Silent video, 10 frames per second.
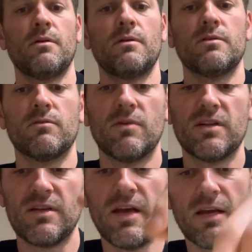So what's
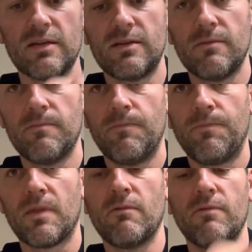next?
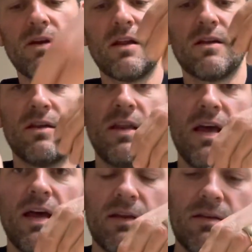We've got to
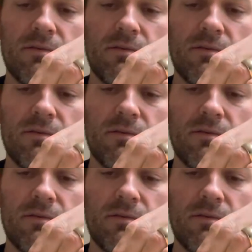connect